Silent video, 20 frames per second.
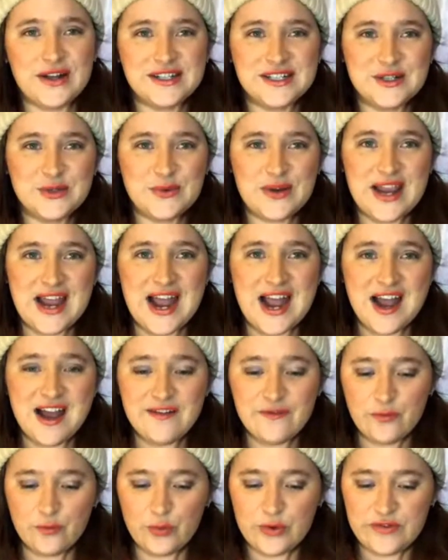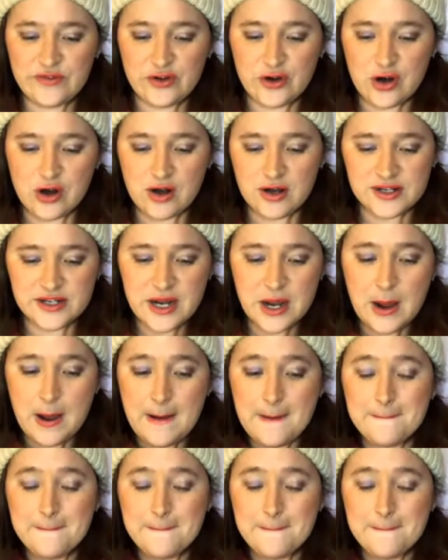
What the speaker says: who else do we have? We've got